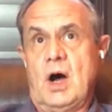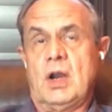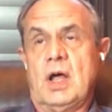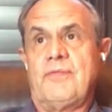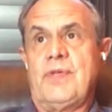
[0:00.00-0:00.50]

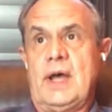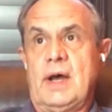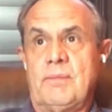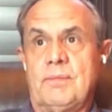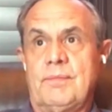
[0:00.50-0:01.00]
All of
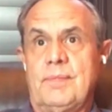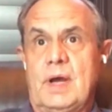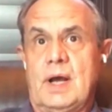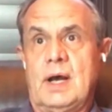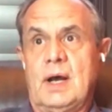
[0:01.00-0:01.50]
them
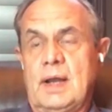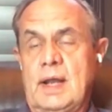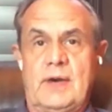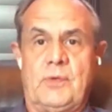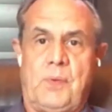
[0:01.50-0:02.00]

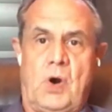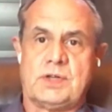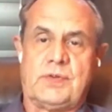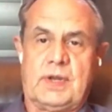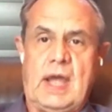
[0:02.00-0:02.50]
in different
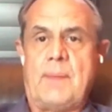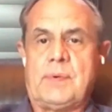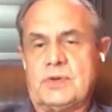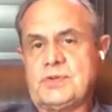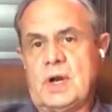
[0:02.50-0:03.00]
parts of the
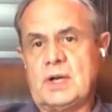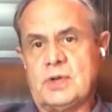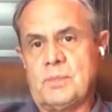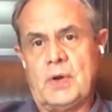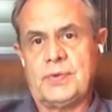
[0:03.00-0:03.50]
capital
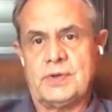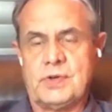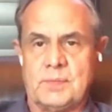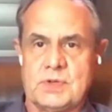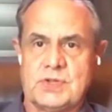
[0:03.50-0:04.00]
structure, both
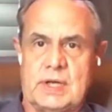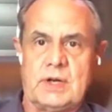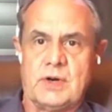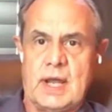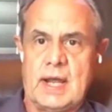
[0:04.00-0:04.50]
in terms of
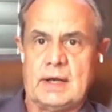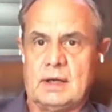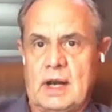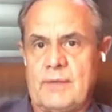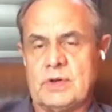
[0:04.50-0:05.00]
senior
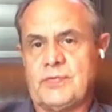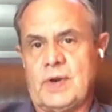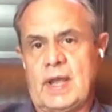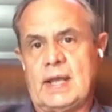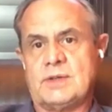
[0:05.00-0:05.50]
debt and
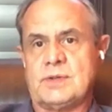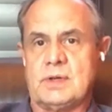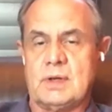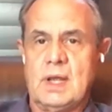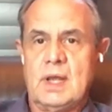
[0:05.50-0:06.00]
leverage
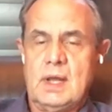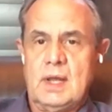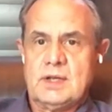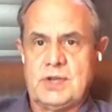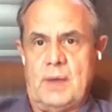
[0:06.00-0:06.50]
finance and
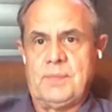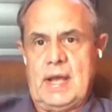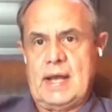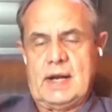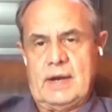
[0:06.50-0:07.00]

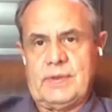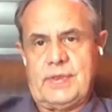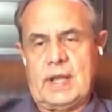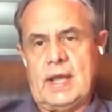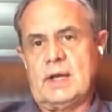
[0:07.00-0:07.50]
sub debt and
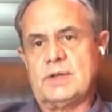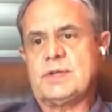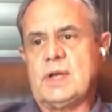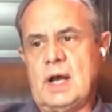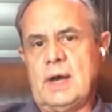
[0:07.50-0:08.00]
everything
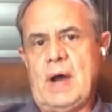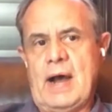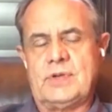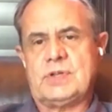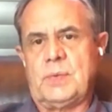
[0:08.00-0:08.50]
else.
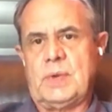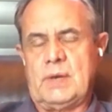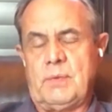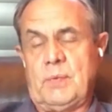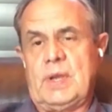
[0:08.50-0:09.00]
Obviously,
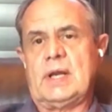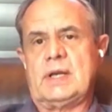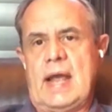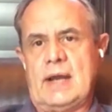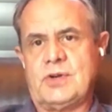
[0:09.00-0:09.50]
when we
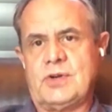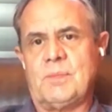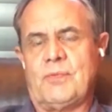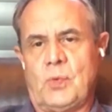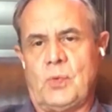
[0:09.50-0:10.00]
hit a
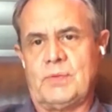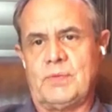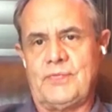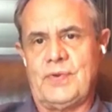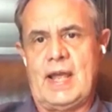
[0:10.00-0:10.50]
downturn before
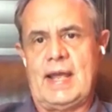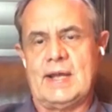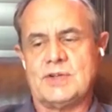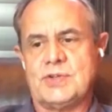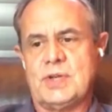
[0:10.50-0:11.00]
we could
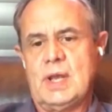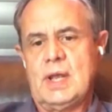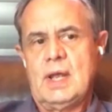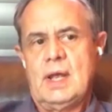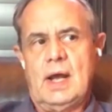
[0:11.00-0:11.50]
refinance,
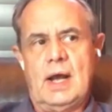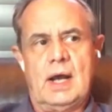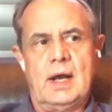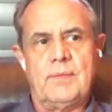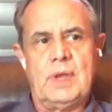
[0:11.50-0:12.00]

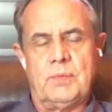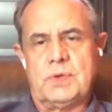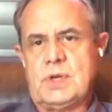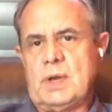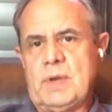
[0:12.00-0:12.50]

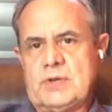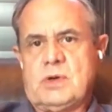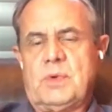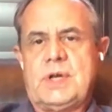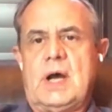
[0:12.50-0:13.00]
it was a
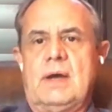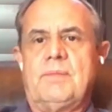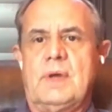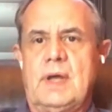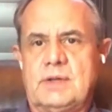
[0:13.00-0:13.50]
miserable
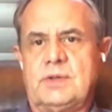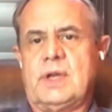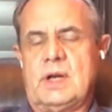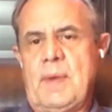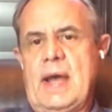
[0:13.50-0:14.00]
time,
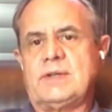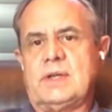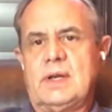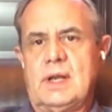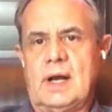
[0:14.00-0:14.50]
as you can
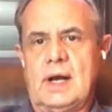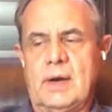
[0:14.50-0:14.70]
imagine.